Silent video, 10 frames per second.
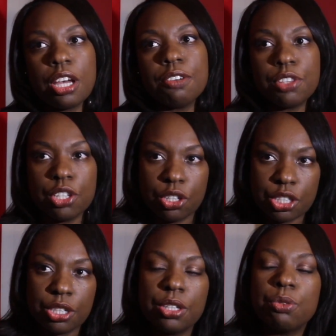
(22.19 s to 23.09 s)
of the
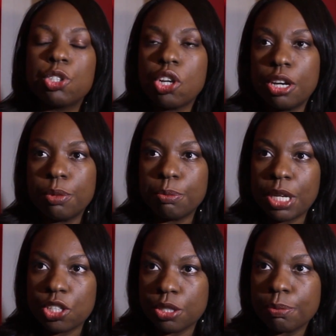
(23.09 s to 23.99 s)
Ontario Retirement
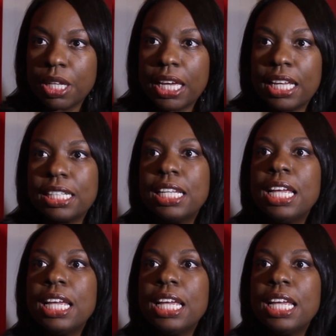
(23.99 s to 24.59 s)
Pension Plan